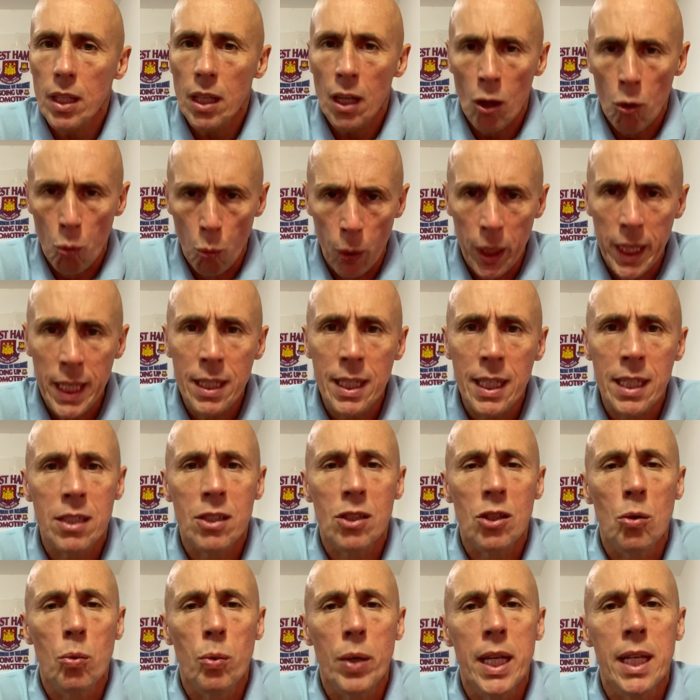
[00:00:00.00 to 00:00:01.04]
We need
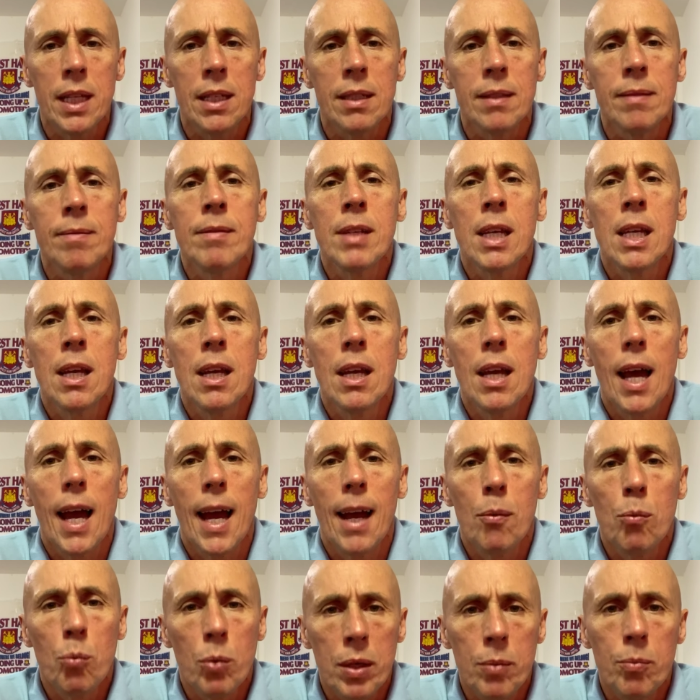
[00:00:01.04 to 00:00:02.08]
to win
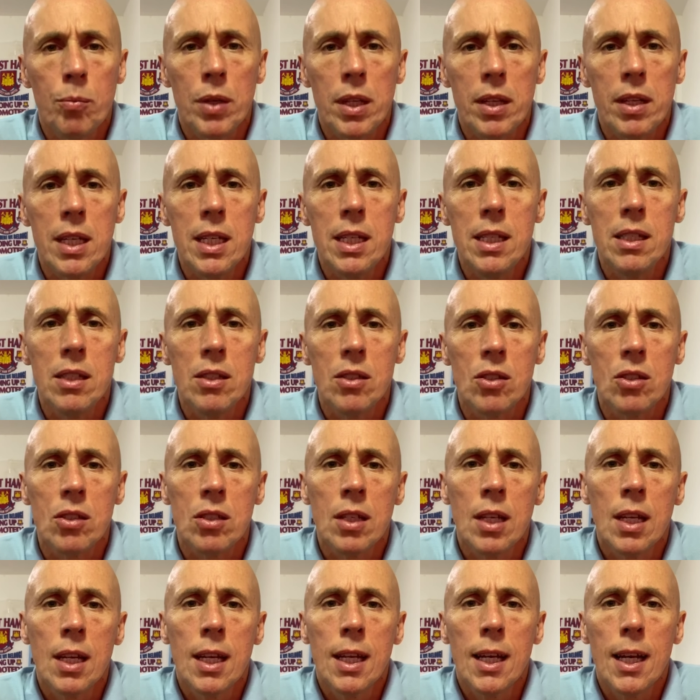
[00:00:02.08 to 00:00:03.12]
and win with
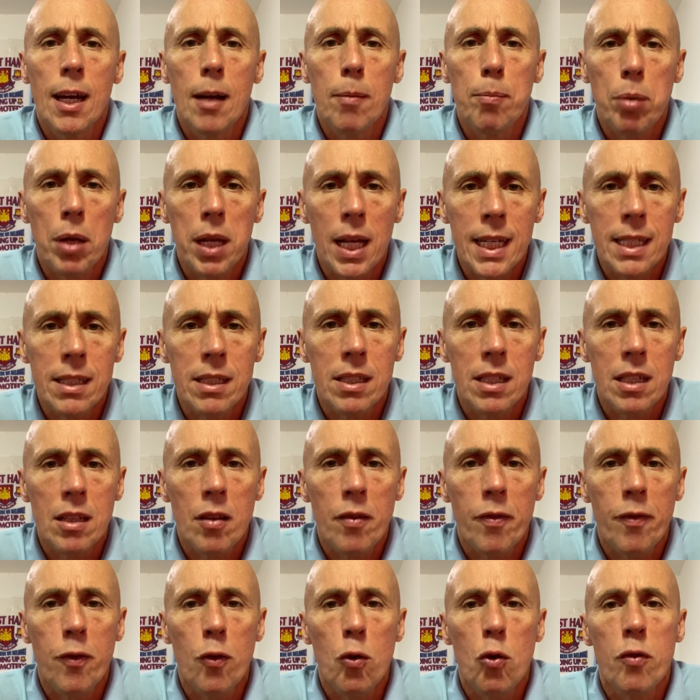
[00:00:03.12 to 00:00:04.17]
ease. A place in the
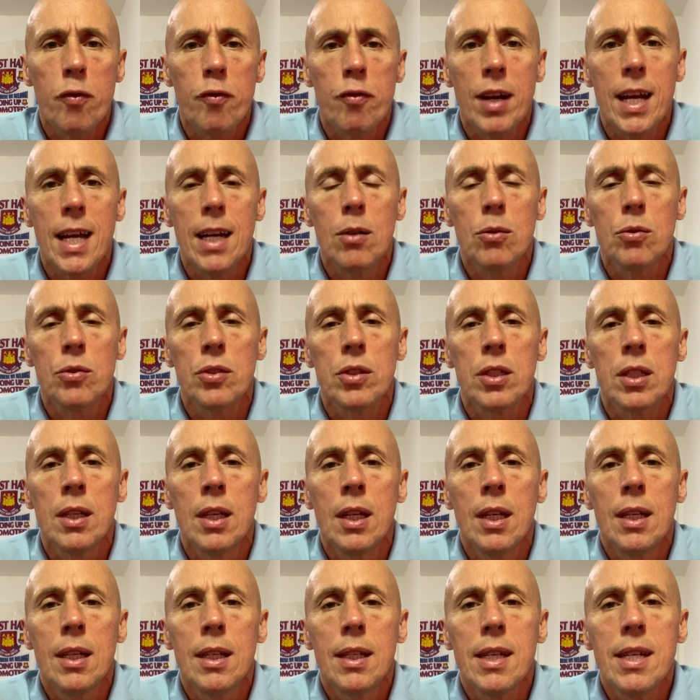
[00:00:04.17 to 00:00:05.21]
fourth round
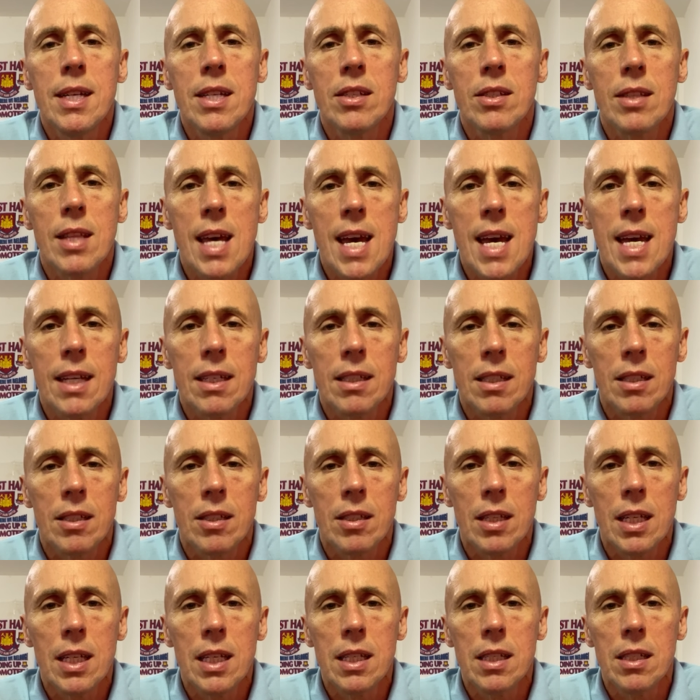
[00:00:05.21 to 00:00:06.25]
is there to
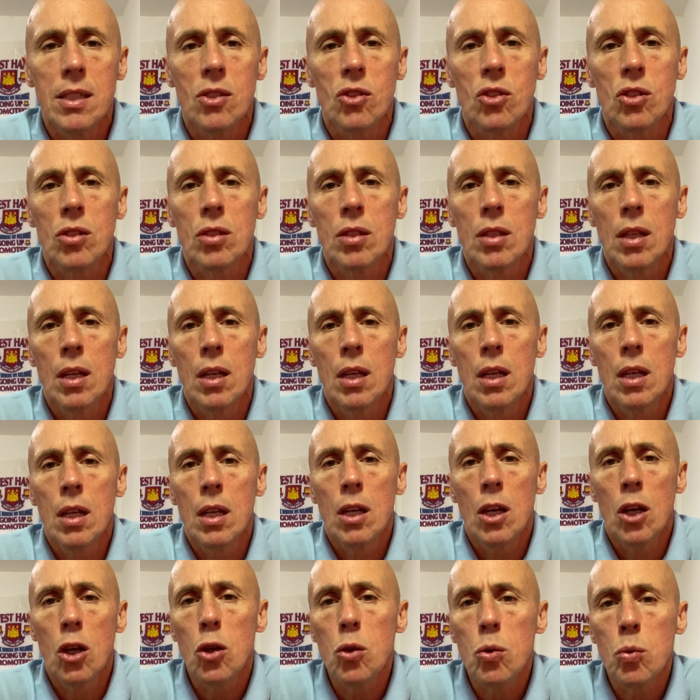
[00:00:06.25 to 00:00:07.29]
seize.
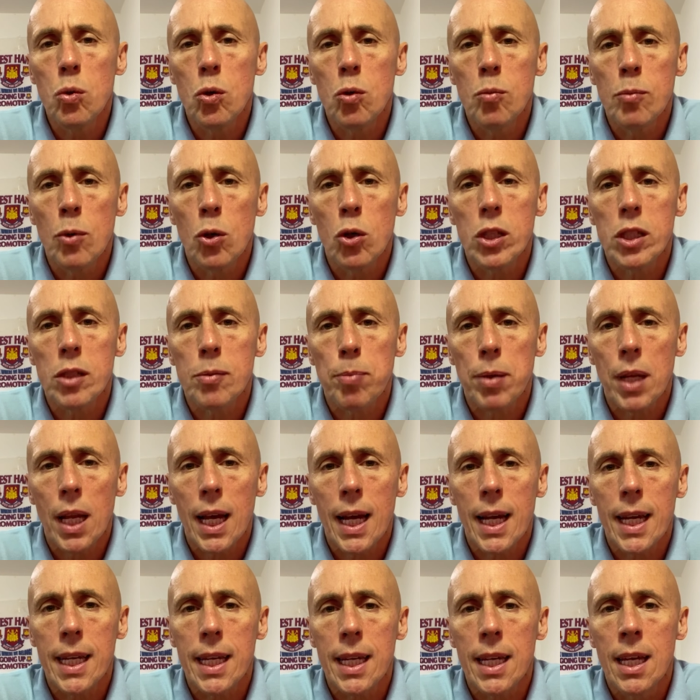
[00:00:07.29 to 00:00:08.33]
Who will Moyes
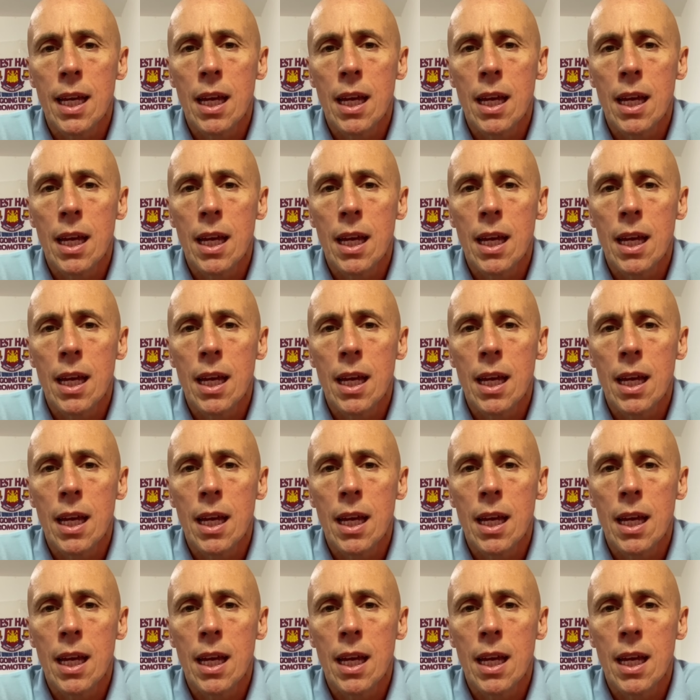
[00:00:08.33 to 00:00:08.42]
play?